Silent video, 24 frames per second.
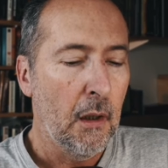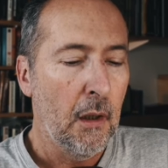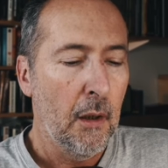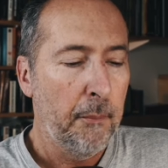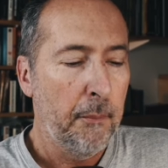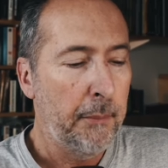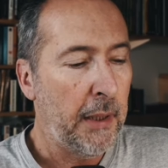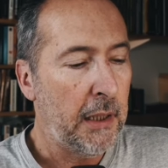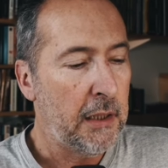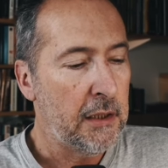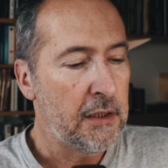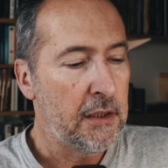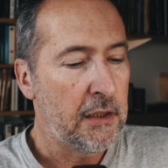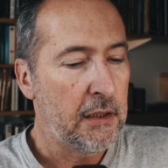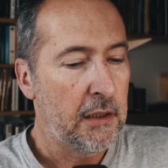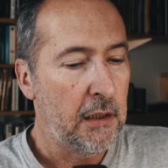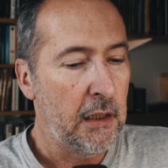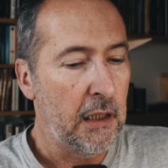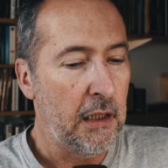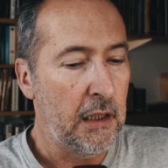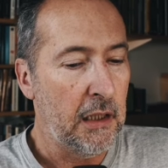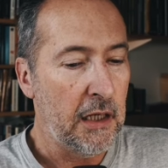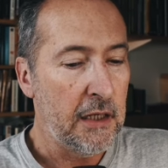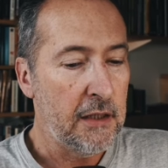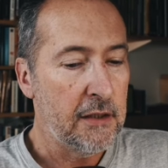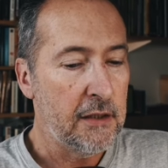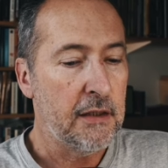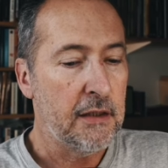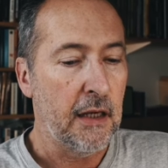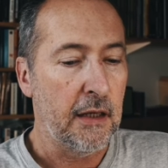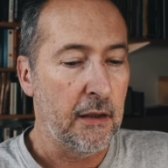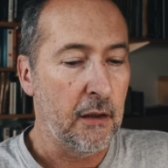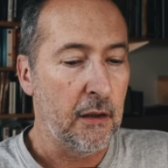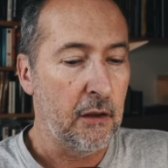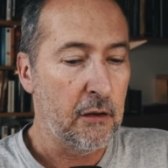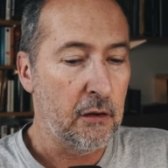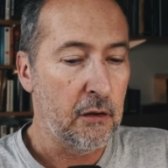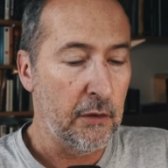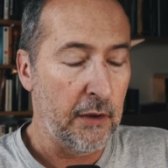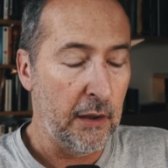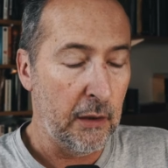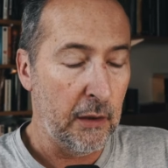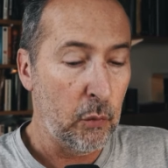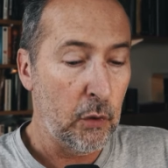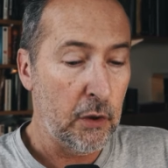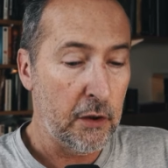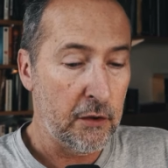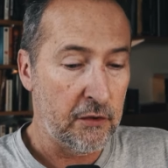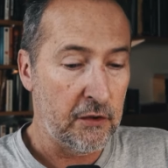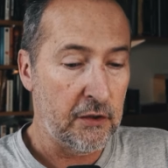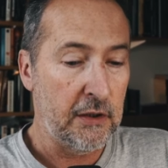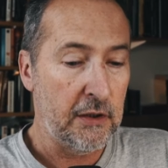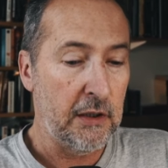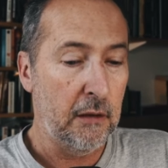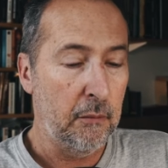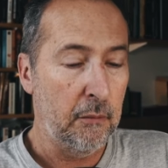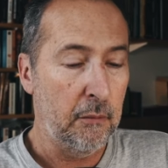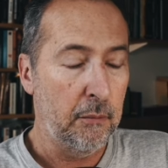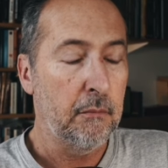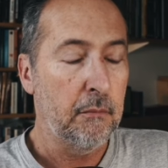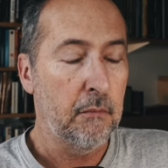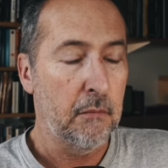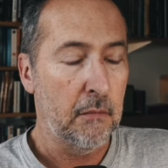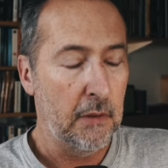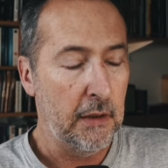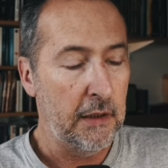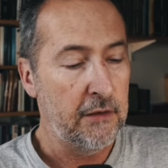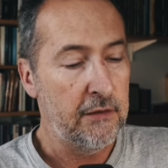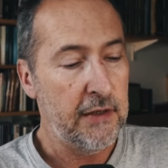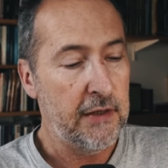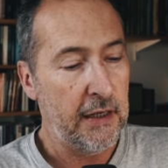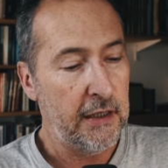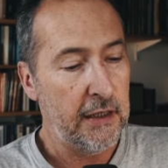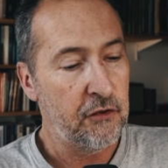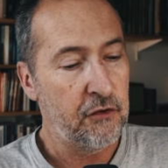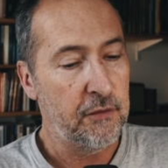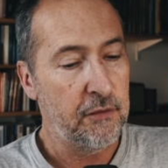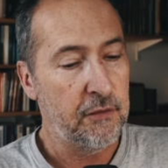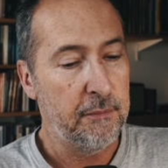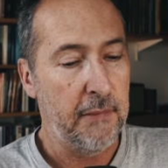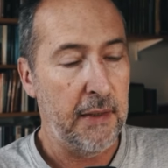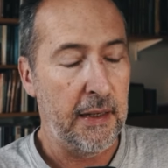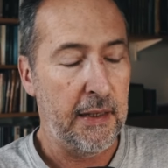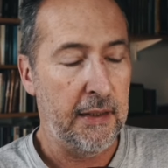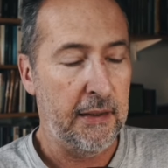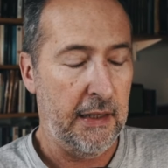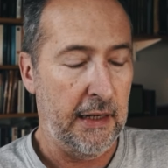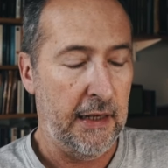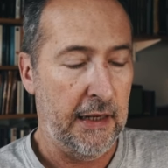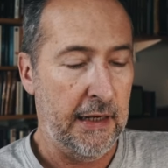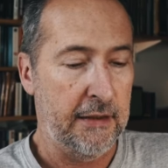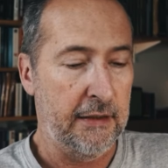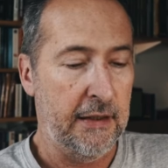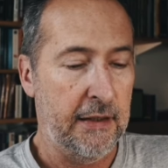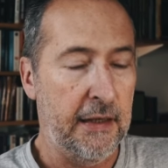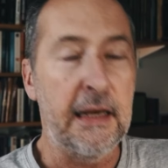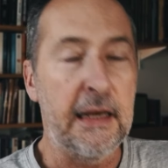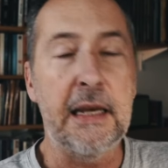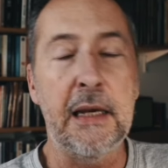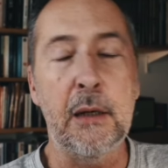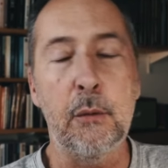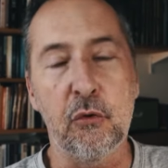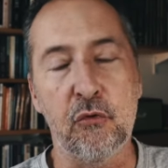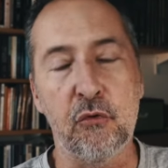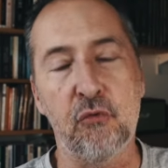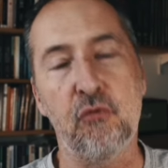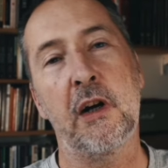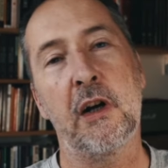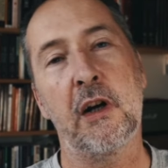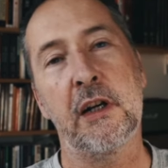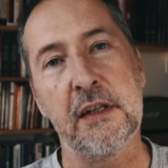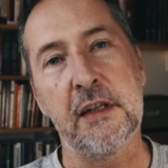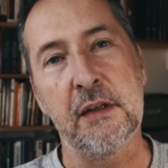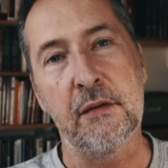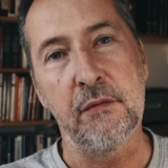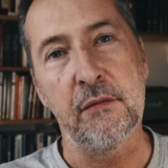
But in his day, there were still intelligent men, and he was writing for